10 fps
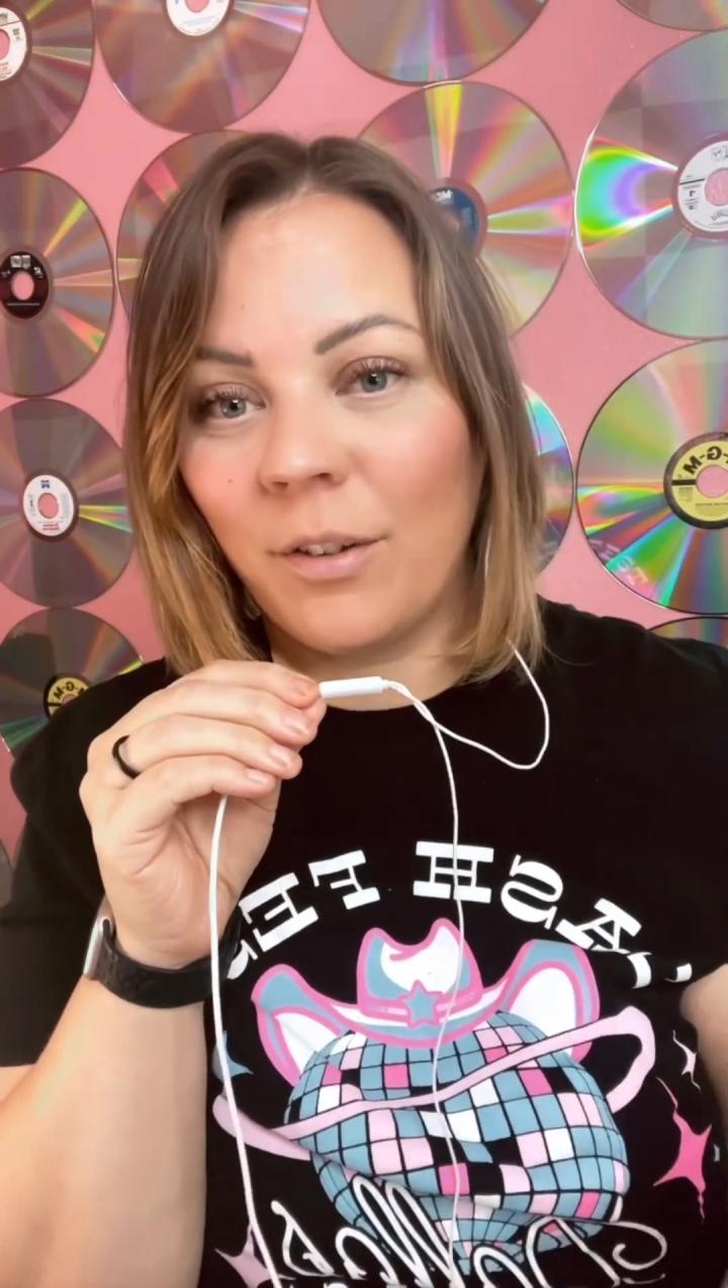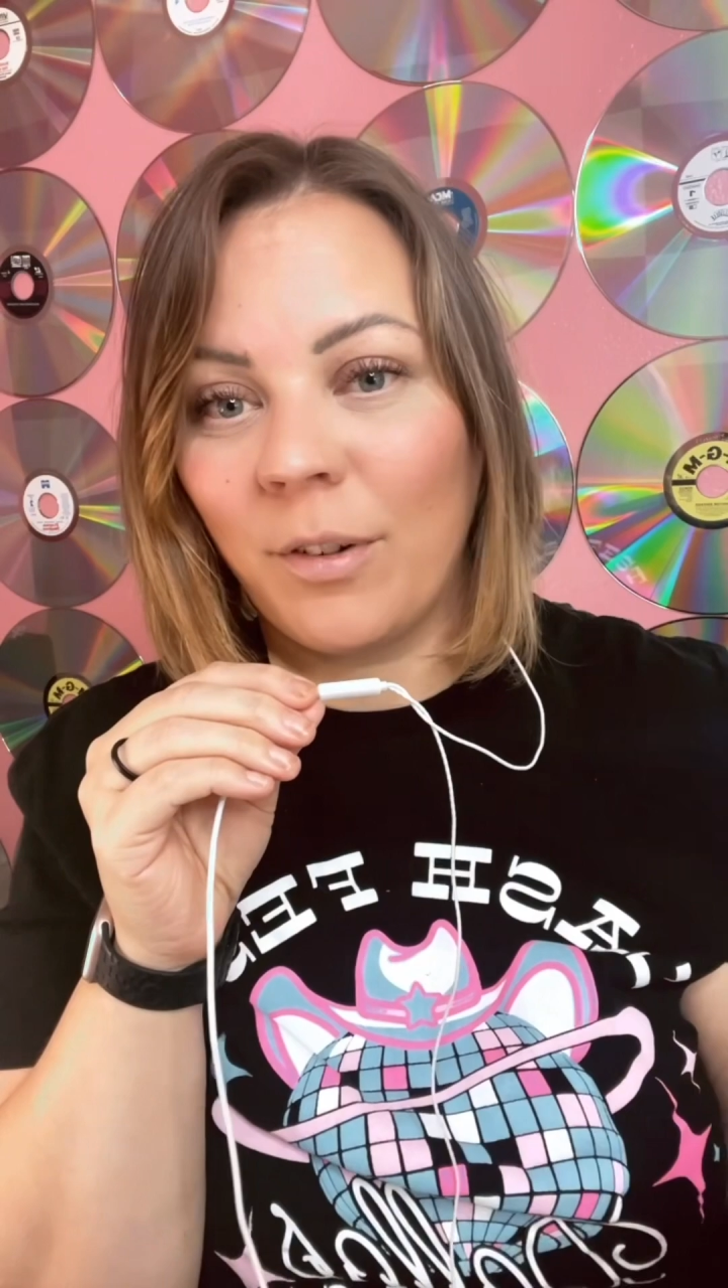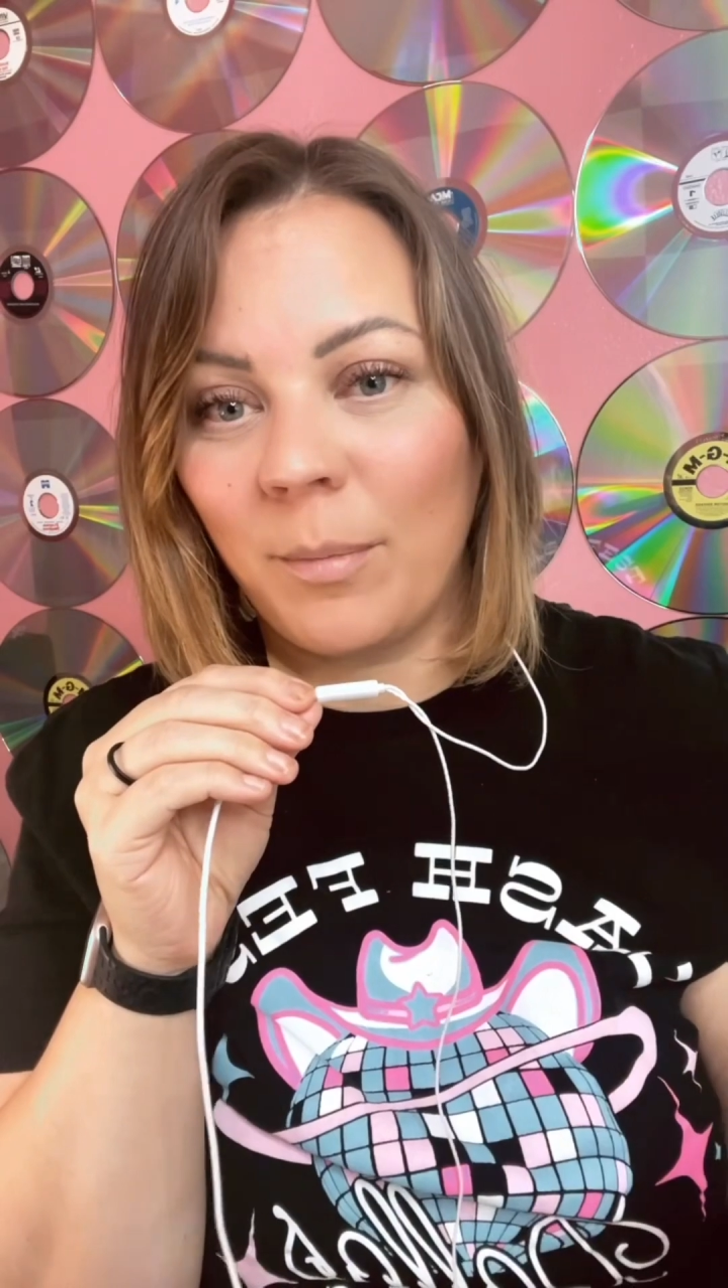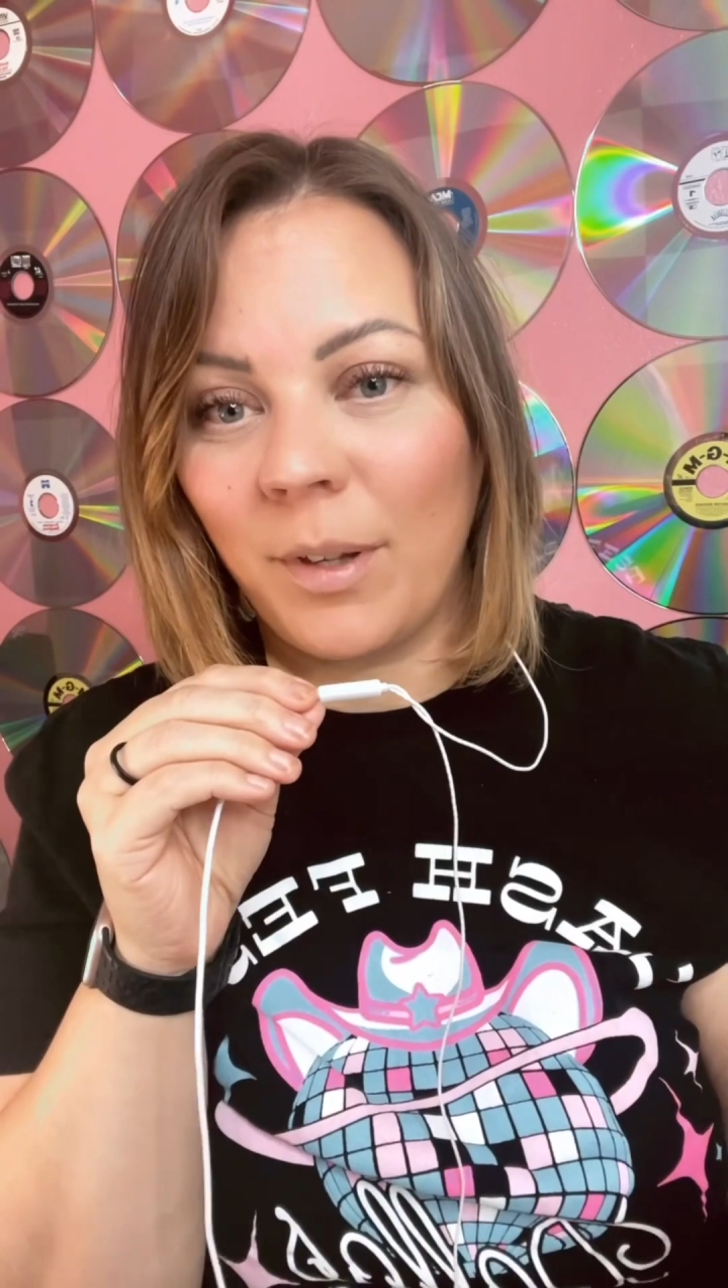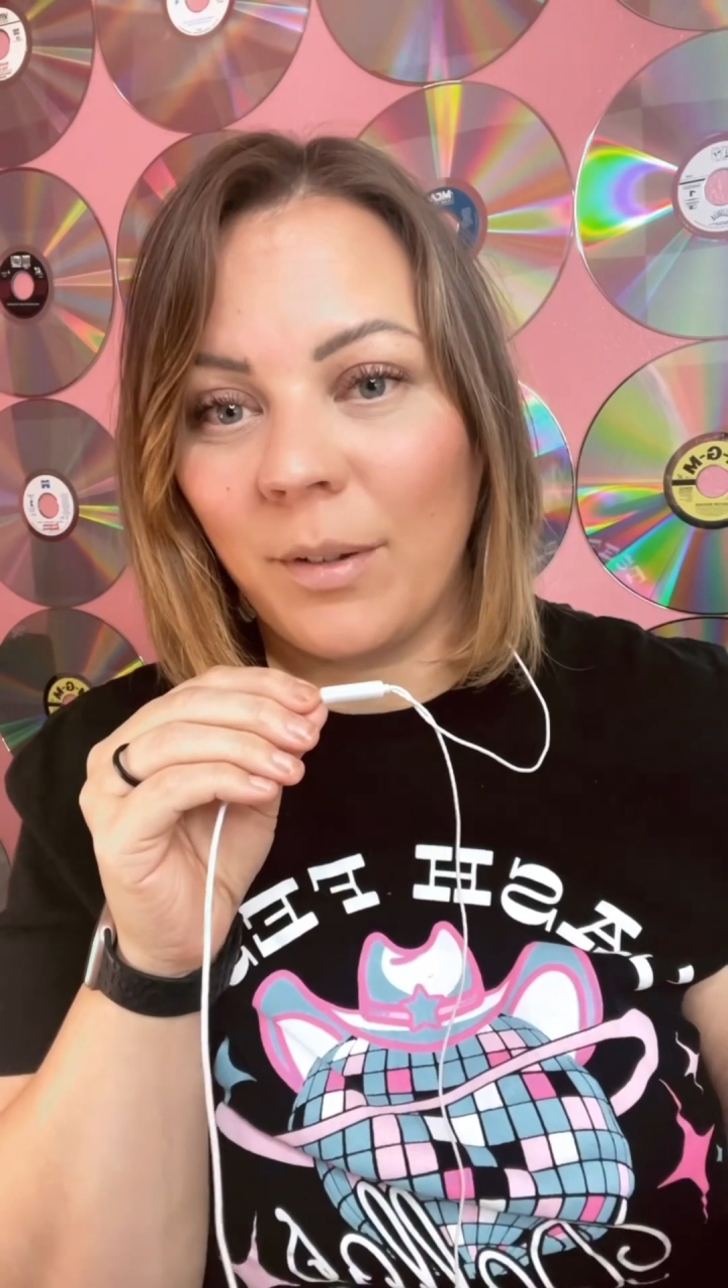
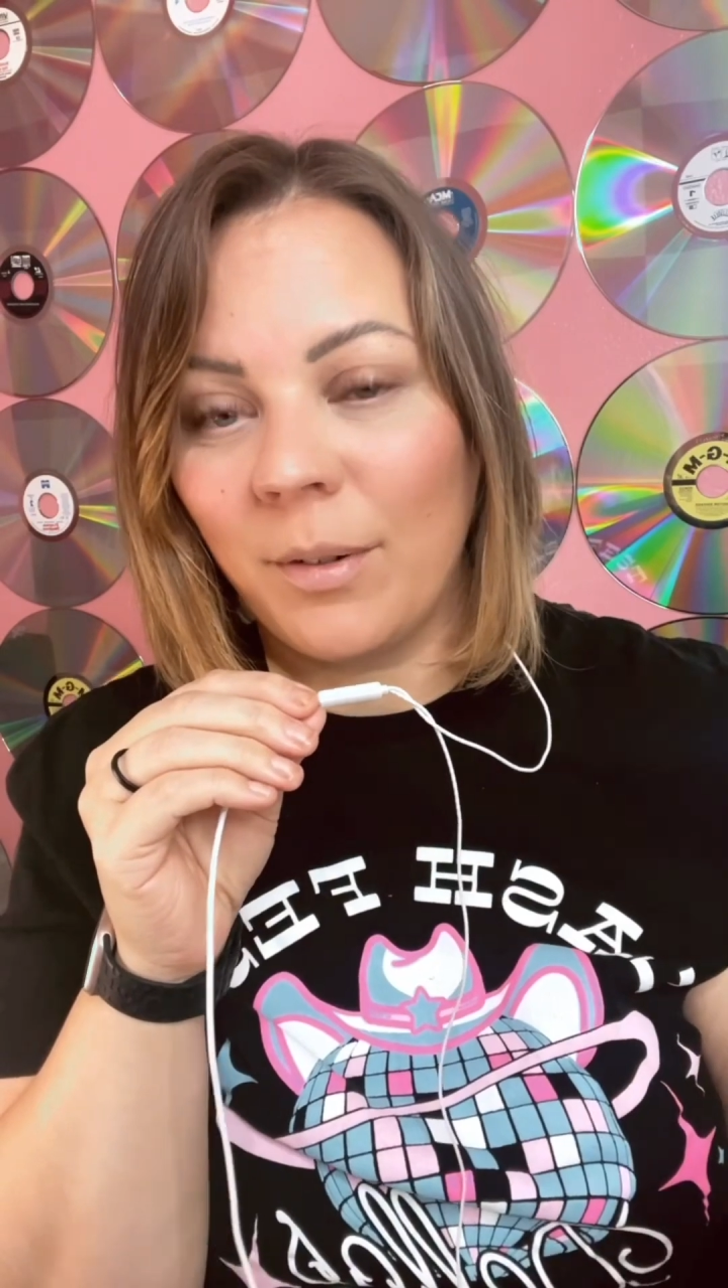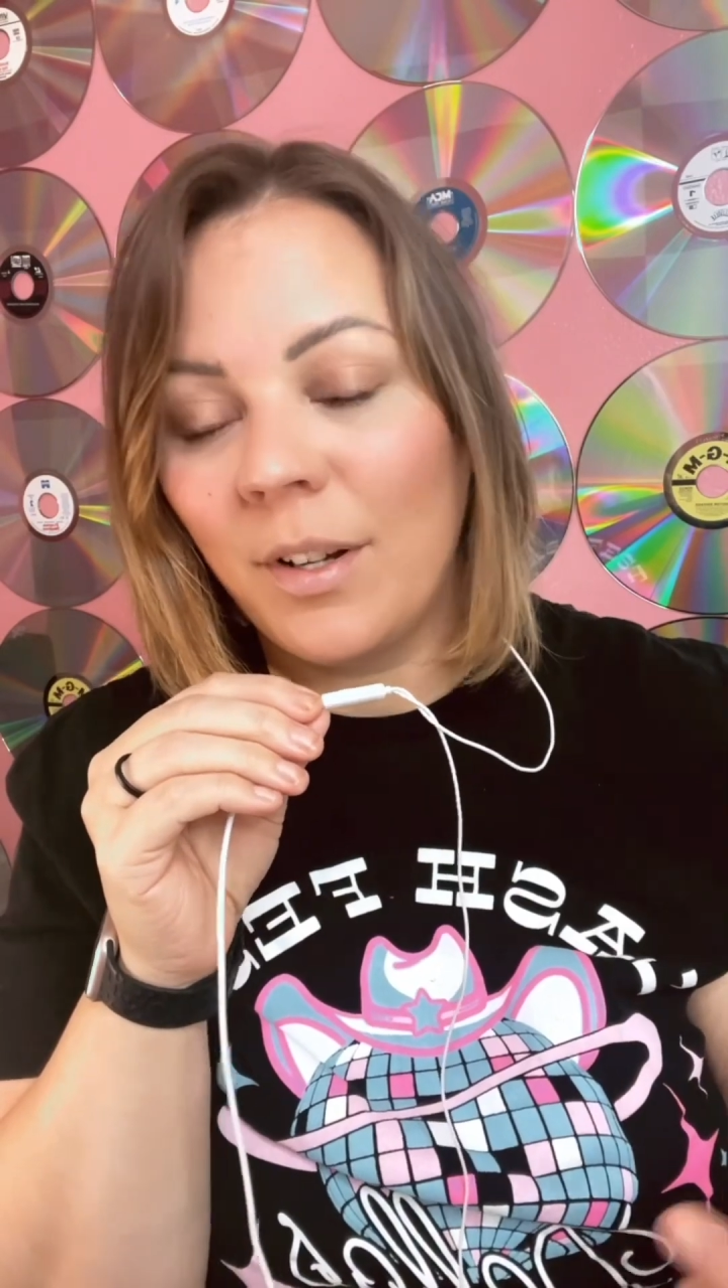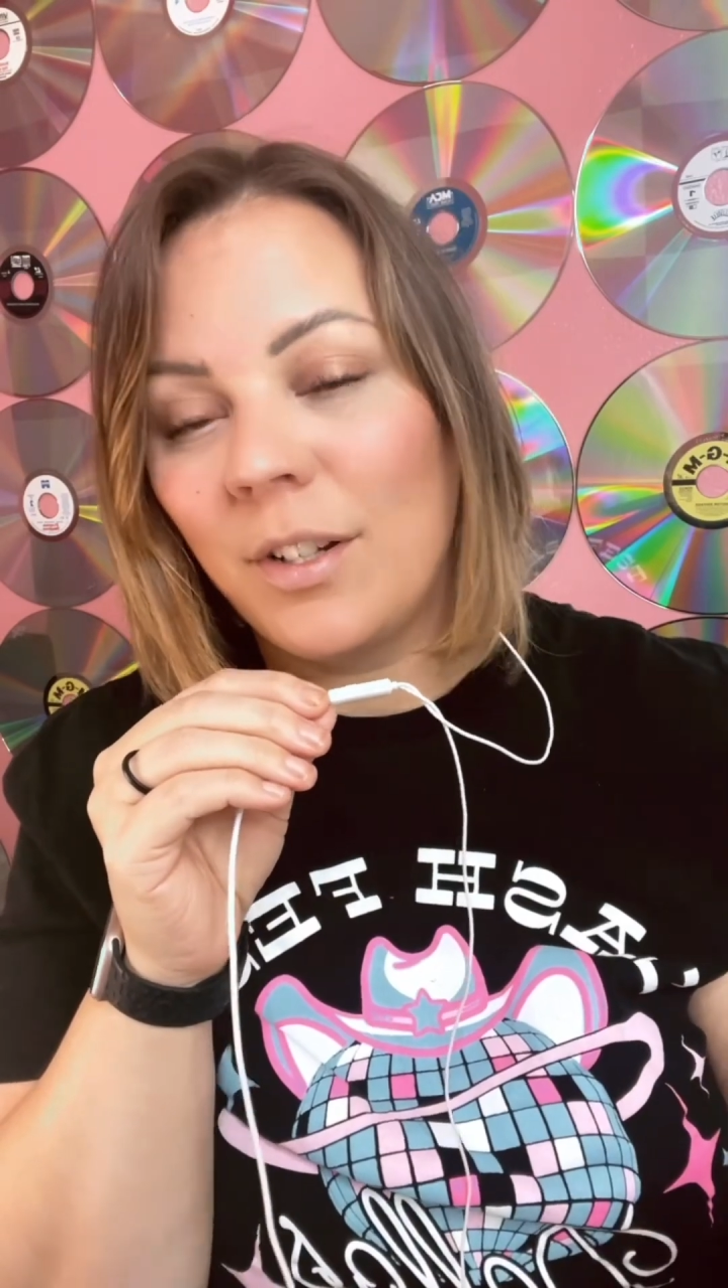from you.